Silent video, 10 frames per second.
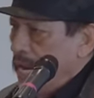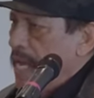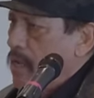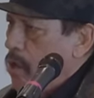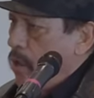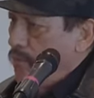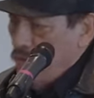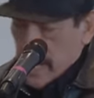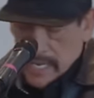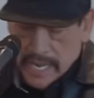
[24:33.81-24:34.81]
I call
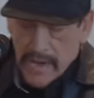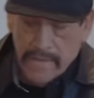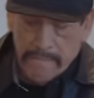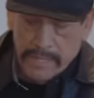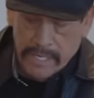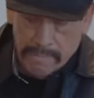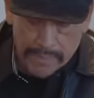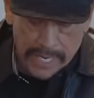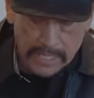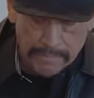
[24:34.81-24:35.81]
friend, everybody that
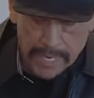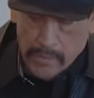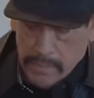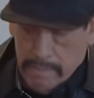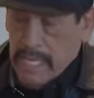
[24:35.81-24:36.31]
breaks bread with